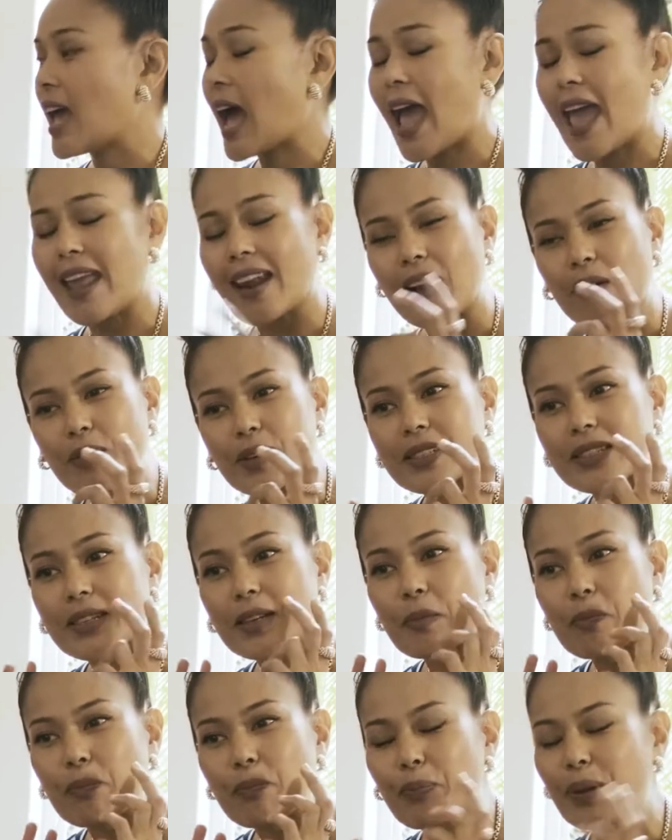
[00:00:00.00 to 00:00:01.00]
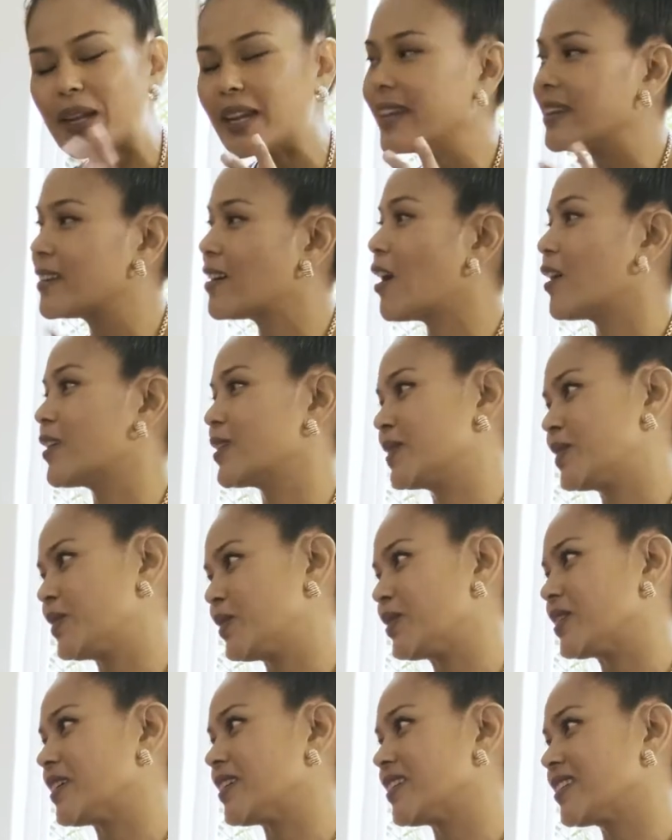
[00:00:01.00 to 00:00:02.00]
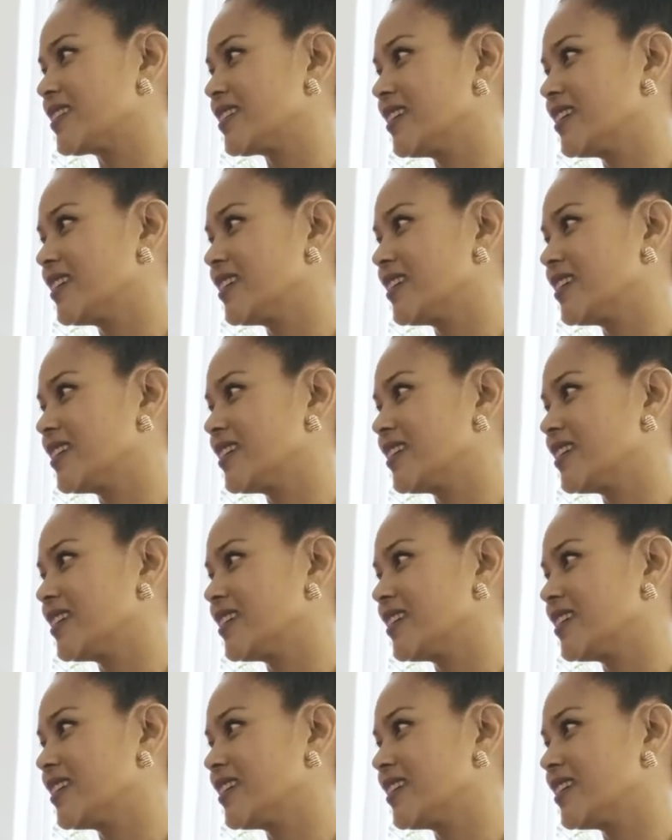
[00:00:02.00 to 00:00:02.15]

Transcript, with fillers: And I was a complete art student.